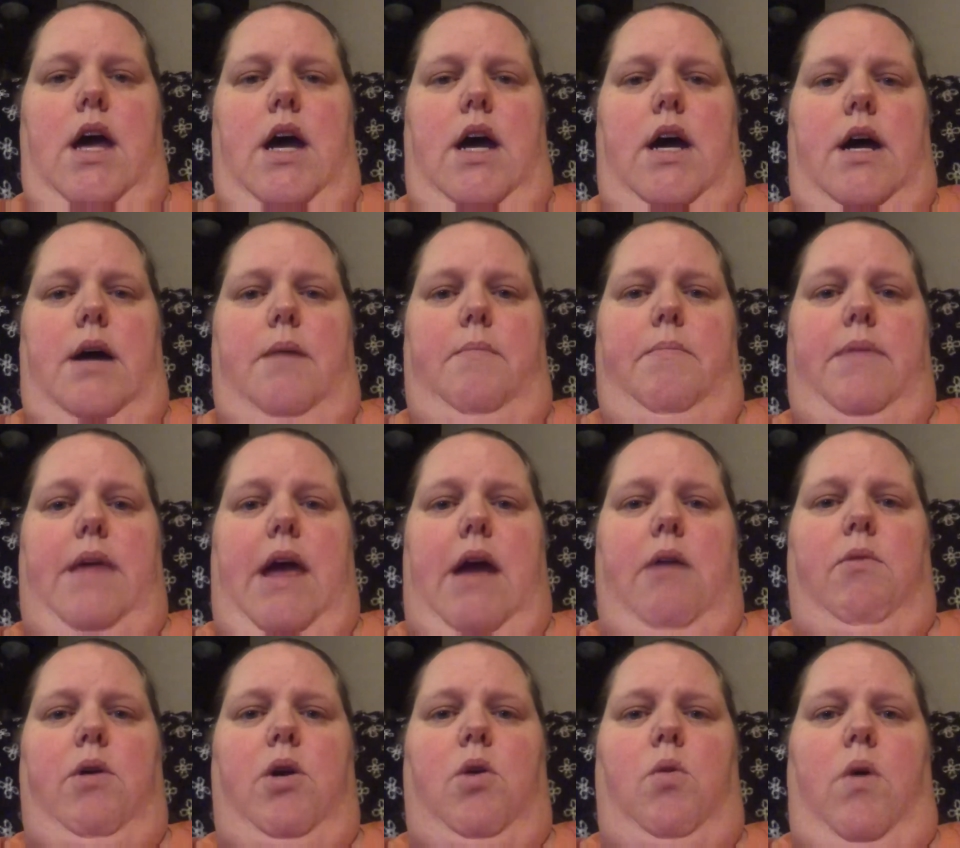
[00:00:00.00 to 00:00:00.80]

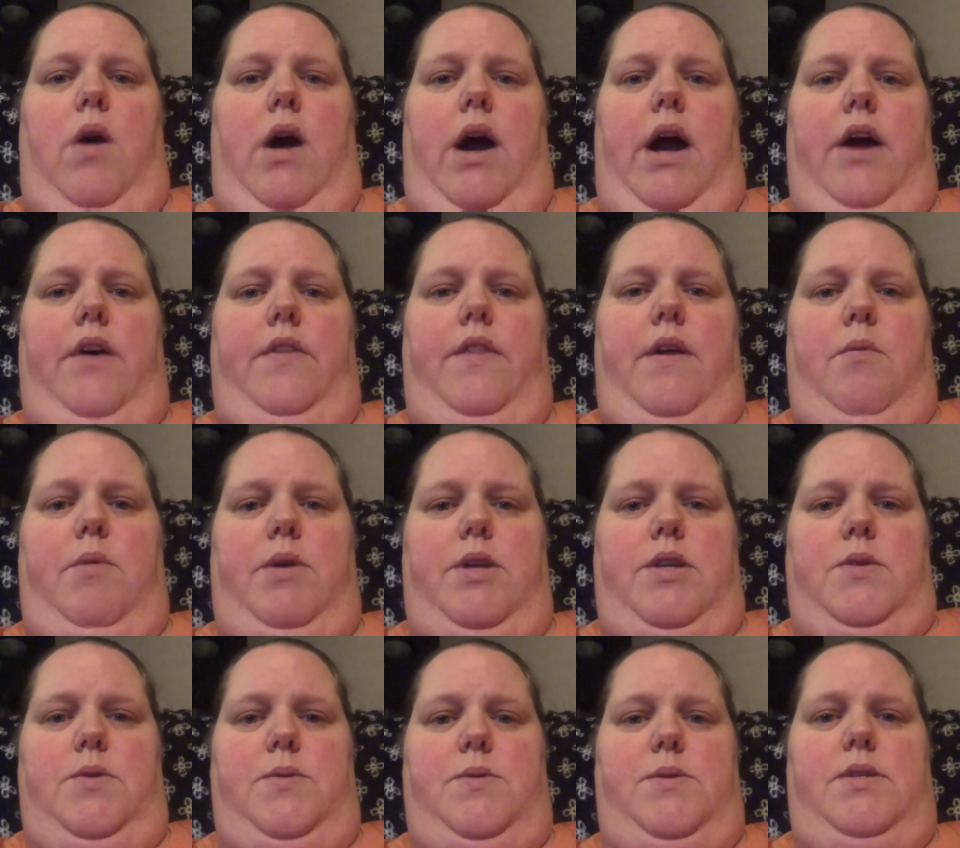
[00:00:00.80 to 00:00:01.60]
They require that we
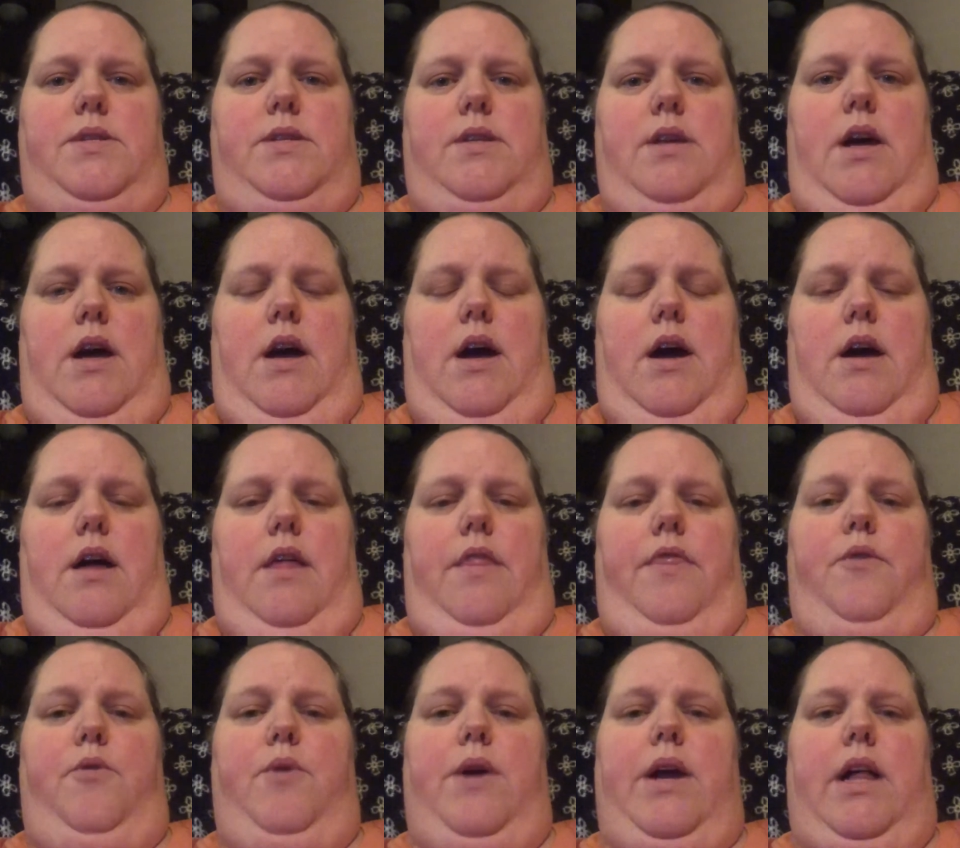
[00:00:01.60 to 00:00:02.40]
do
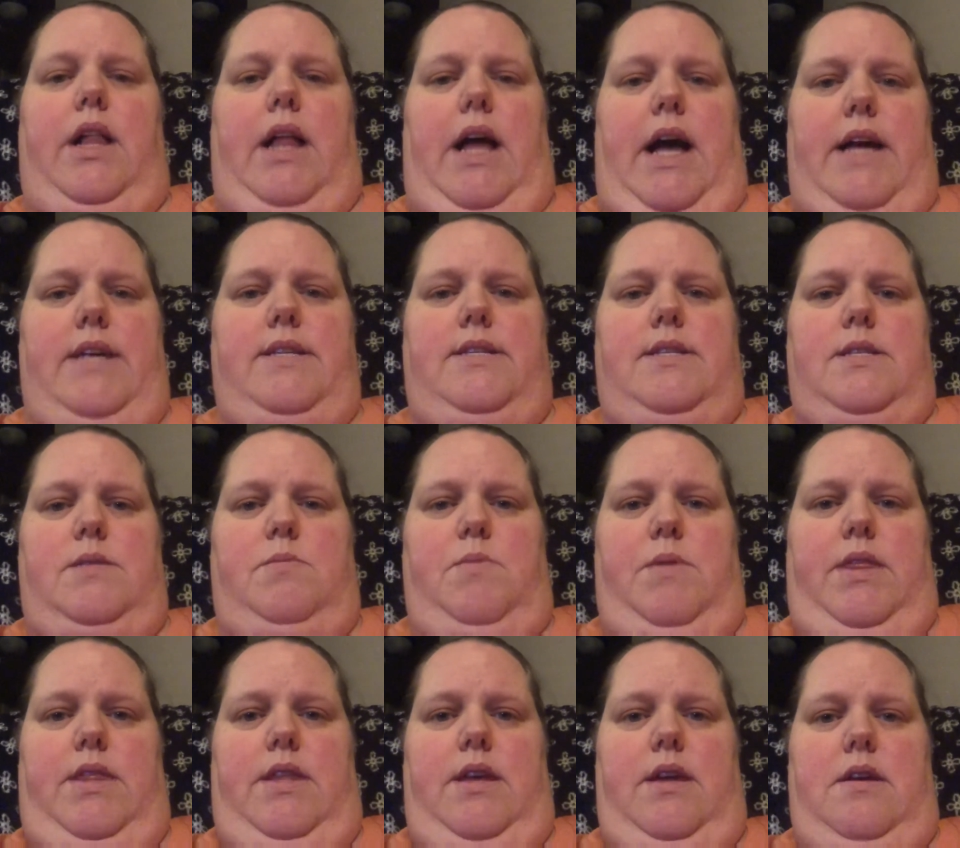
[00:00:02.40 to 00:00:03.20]
3 classes
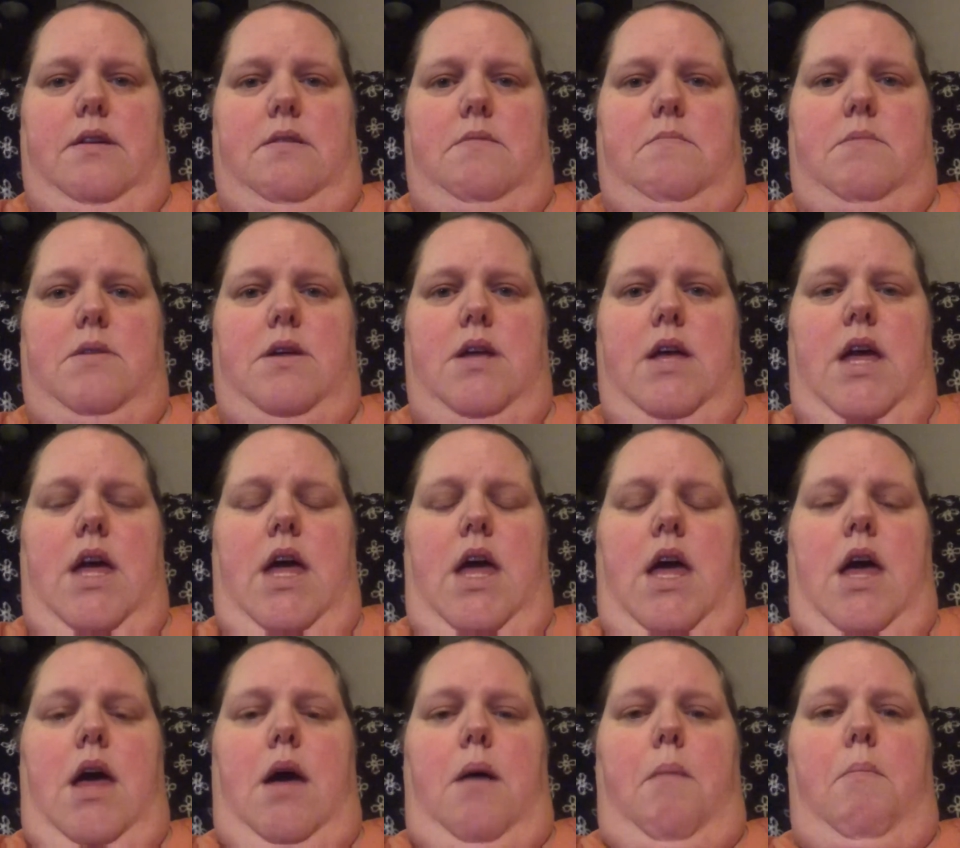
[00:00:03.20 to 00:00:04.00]
with them,
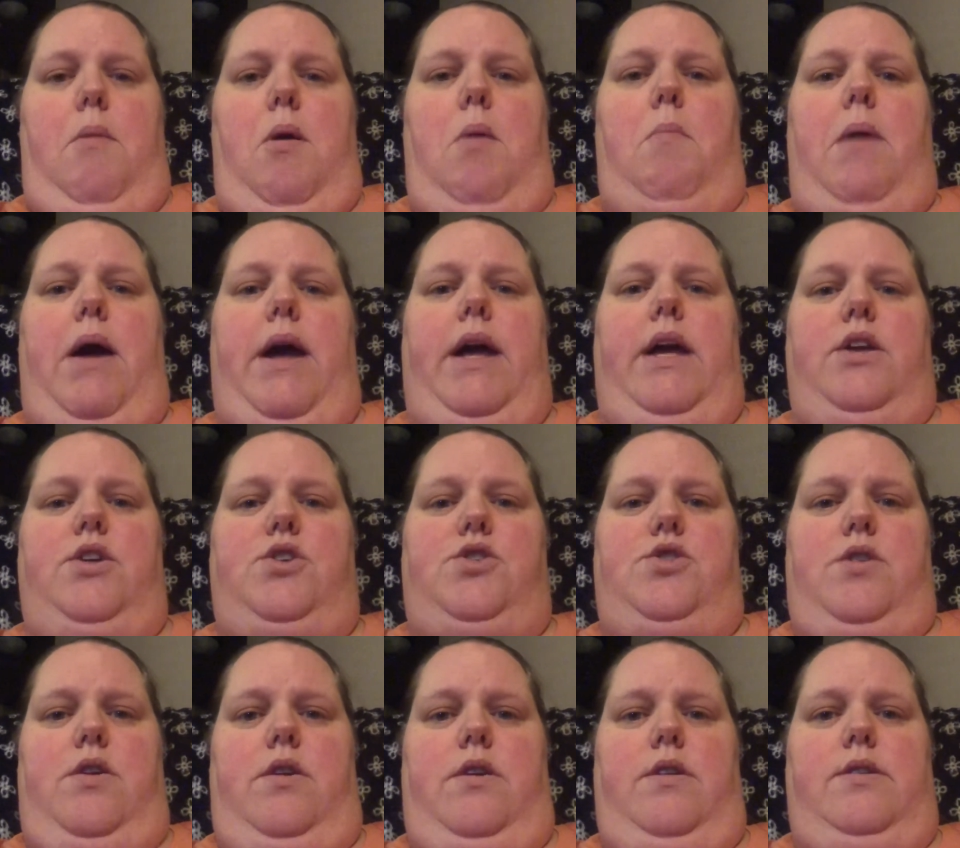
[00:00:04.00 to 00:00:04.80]
but my
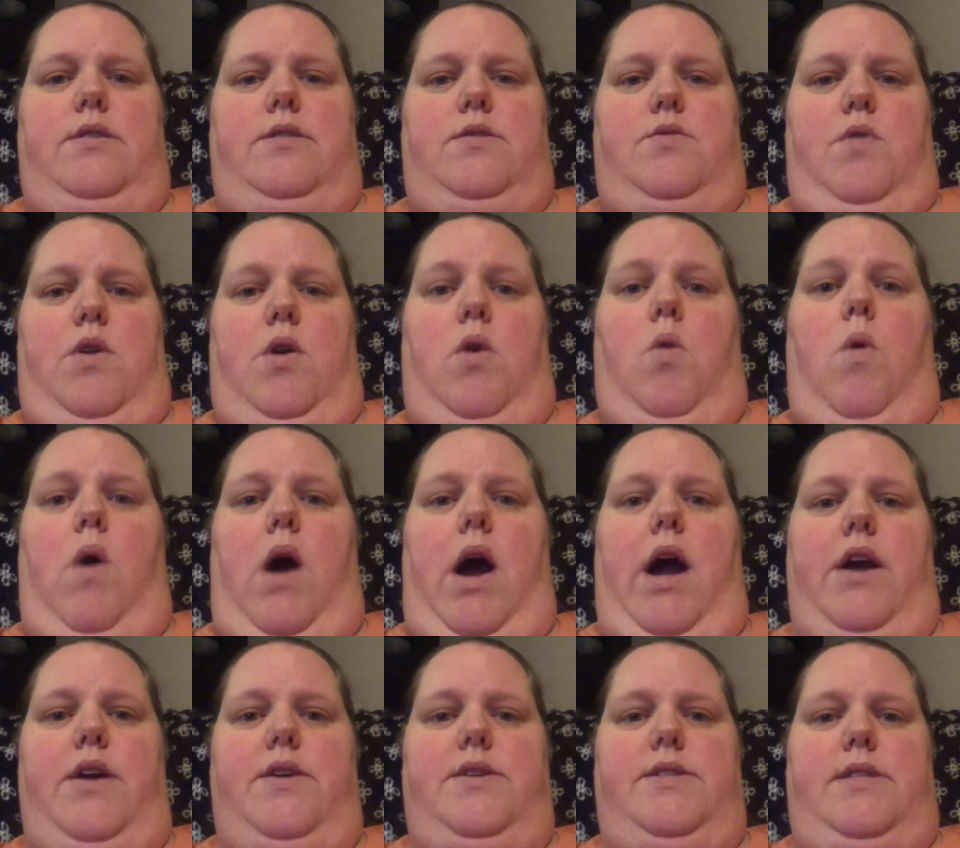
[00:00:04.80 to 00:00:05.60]
insurance
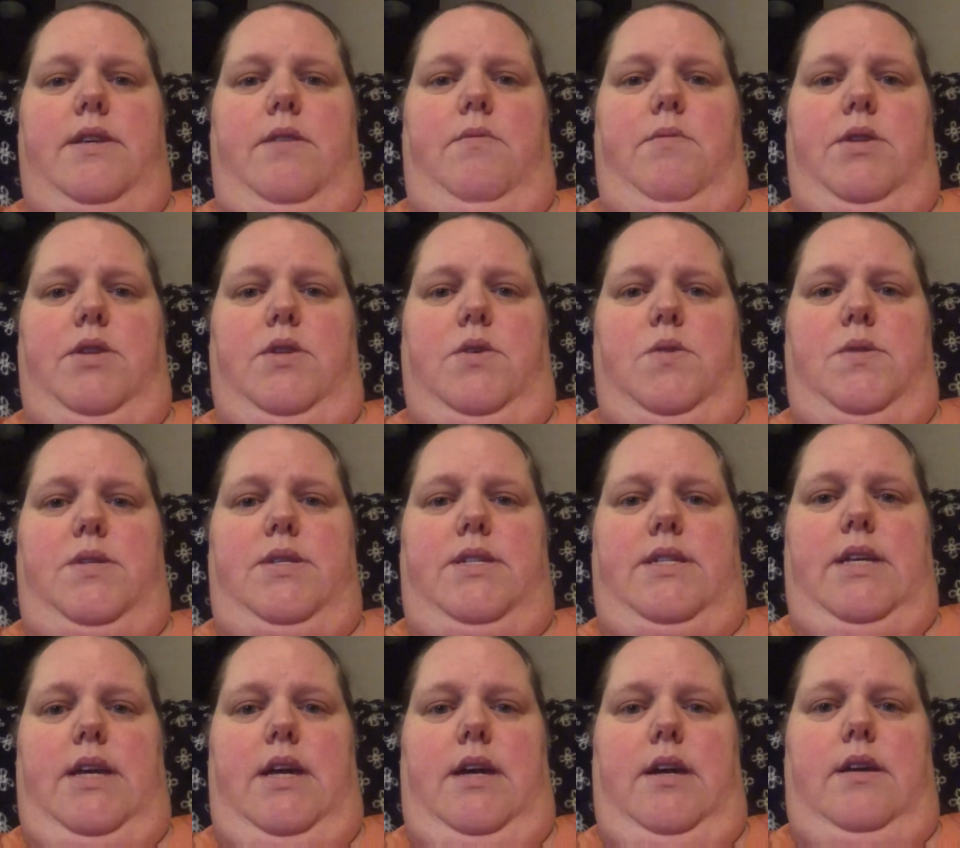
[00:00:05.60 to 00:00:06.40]
requires that we do
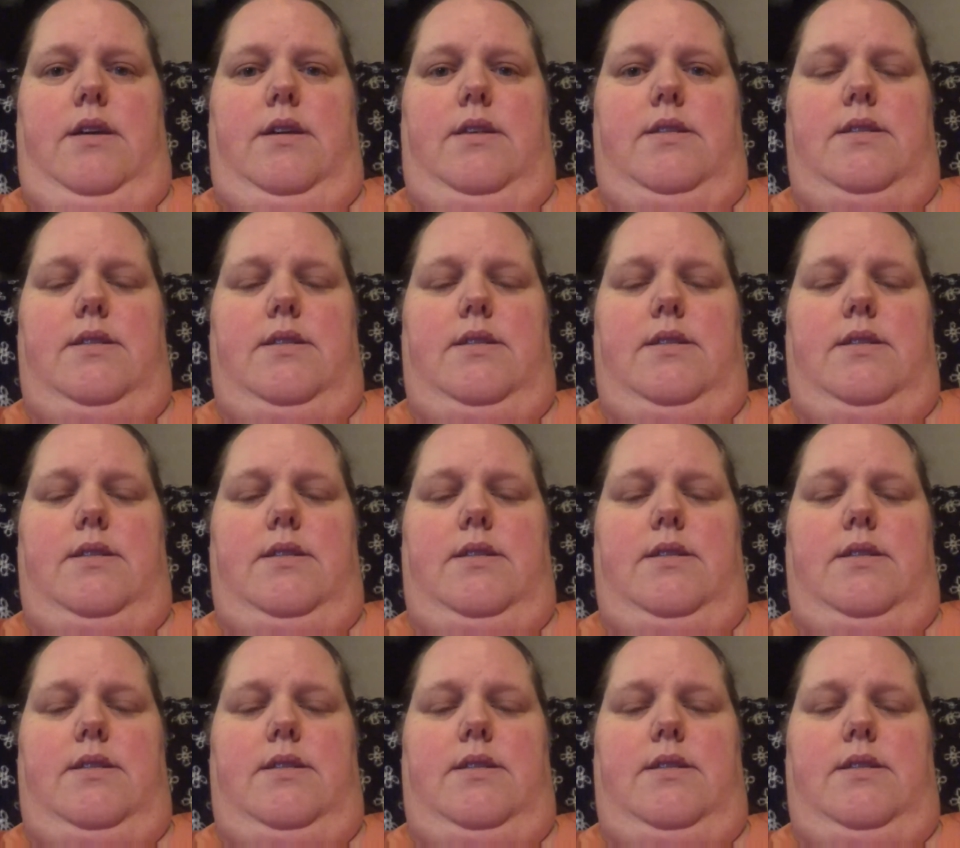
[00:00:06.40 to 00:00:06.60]
6.